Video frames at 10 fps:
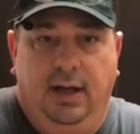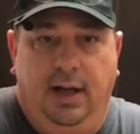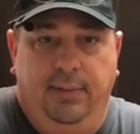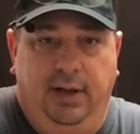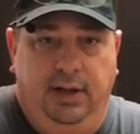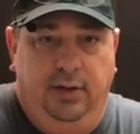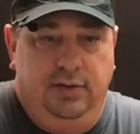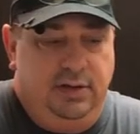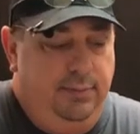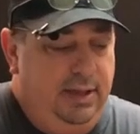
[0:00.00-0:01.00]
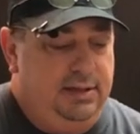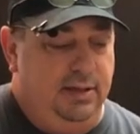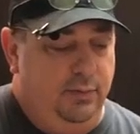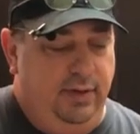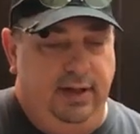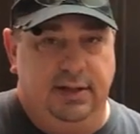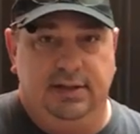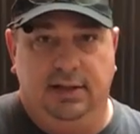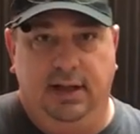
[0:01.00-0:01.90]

I'm going to use to mix in with this,